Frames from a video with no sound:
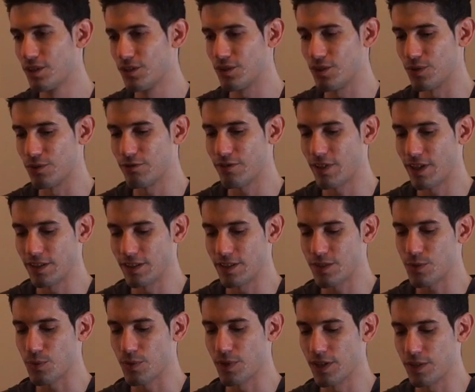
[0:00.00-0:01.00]
to find
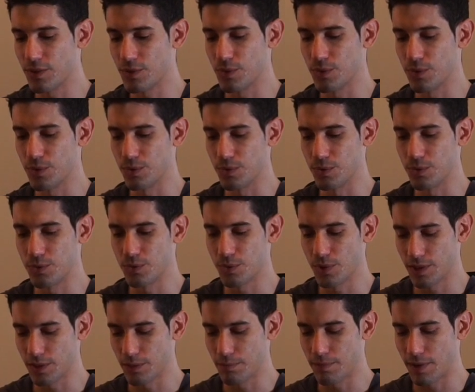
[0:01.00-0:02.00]
its way to, to other